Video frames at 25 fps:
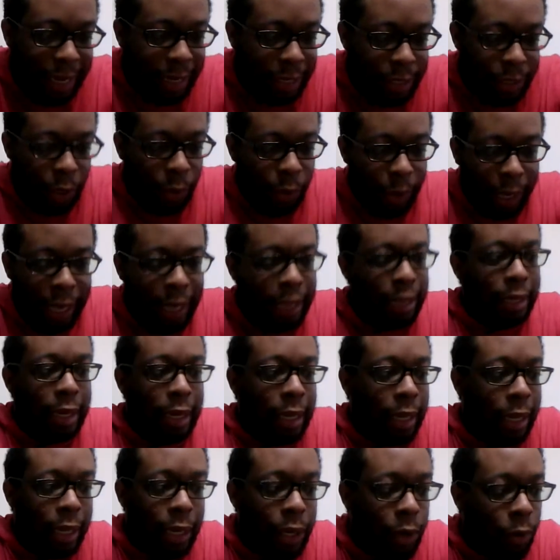It's so easy
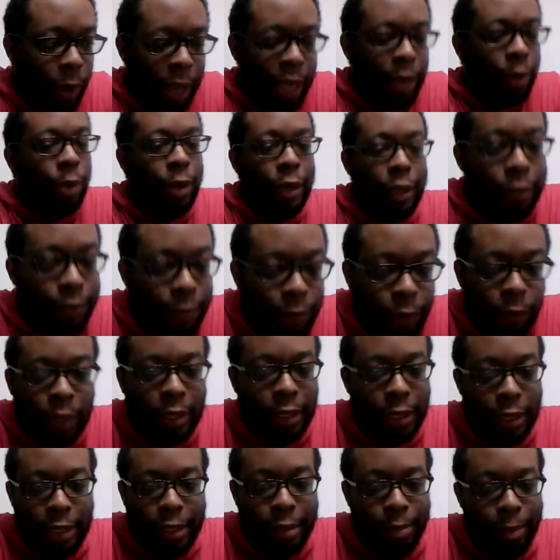to get away with
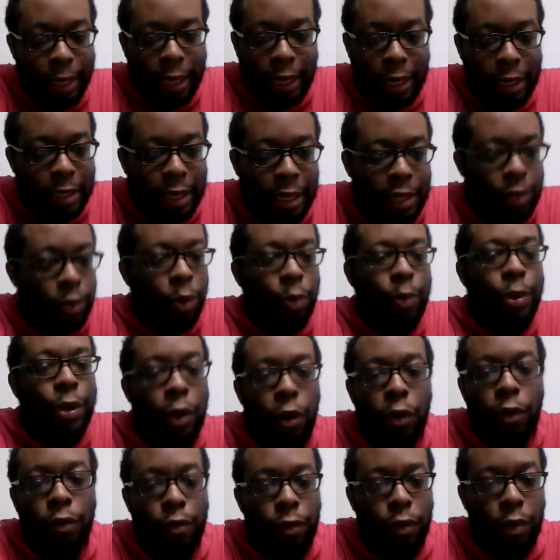foolishness because that's what we're
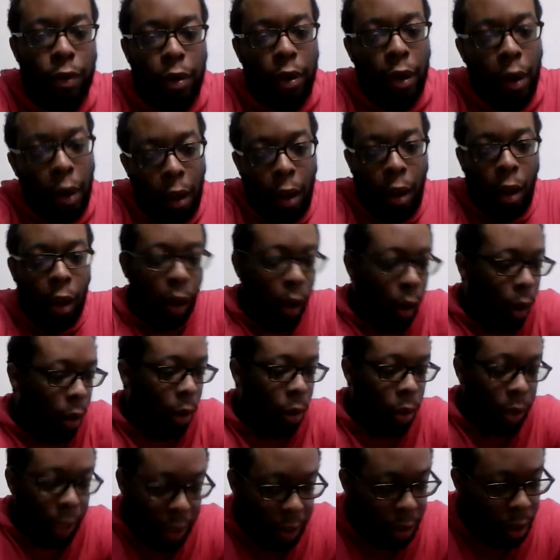known for.
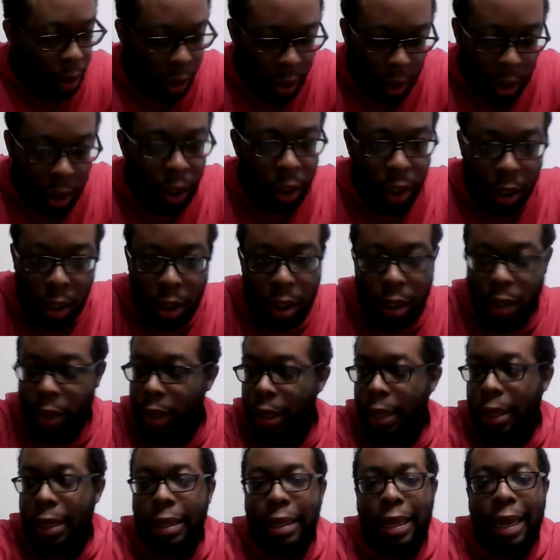Oh, they did.
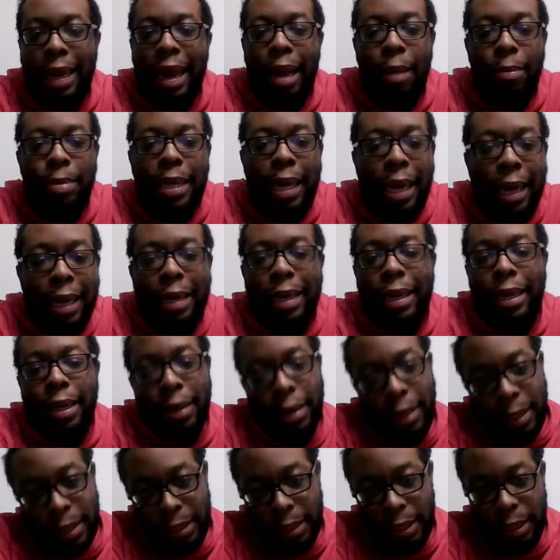Like, I'm tired of
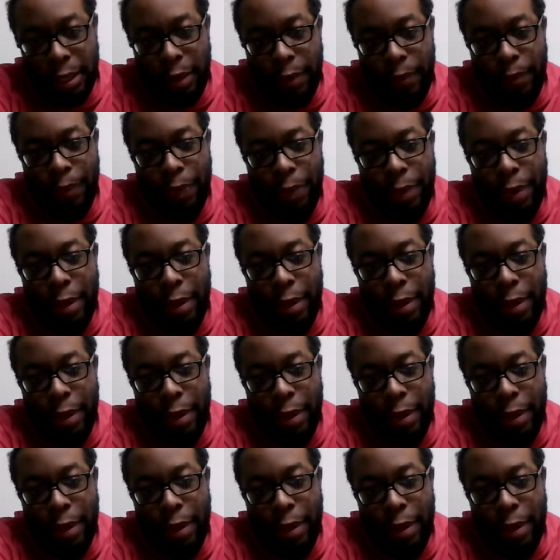hearing this jump.